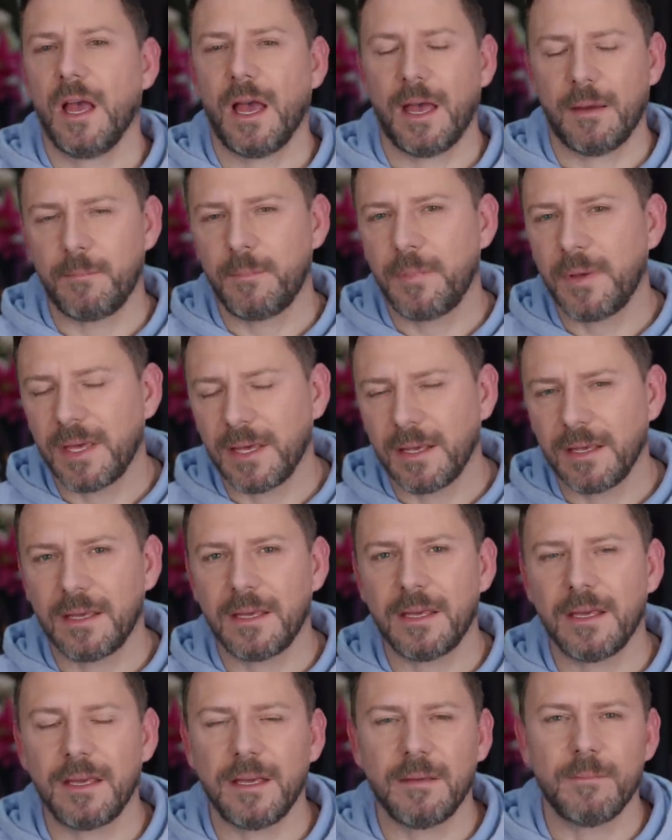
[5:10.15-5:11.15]
and
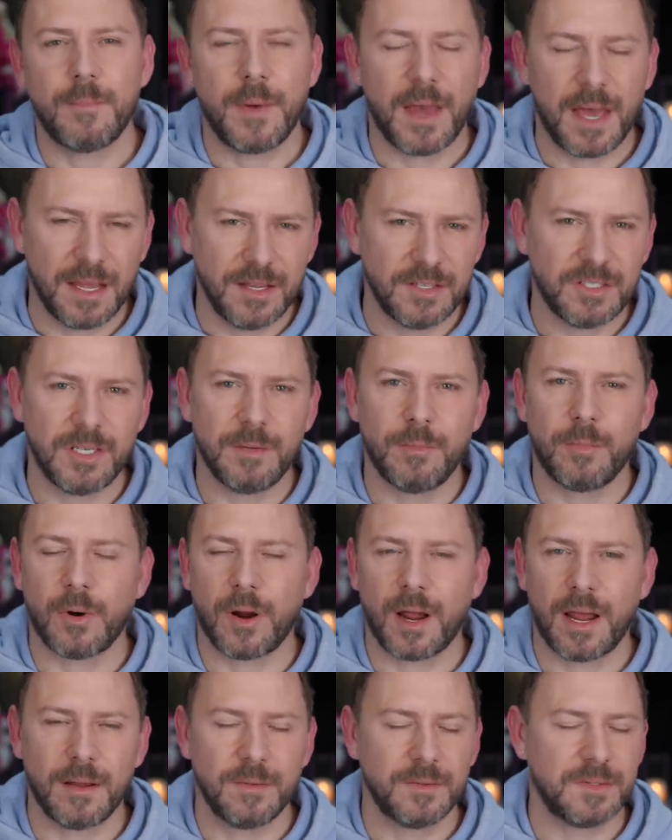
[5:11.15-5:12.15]
pinky, beigey
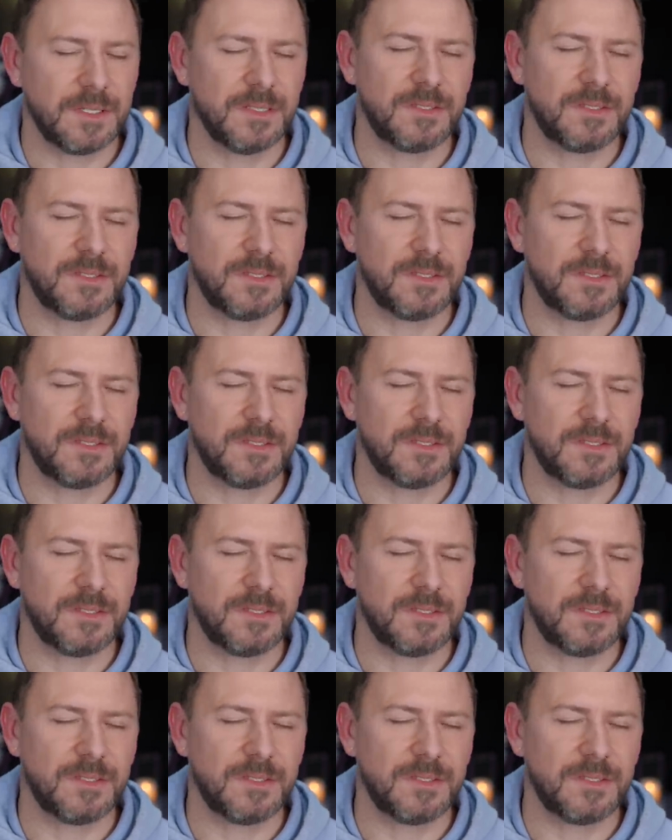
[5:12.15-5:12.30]
browns.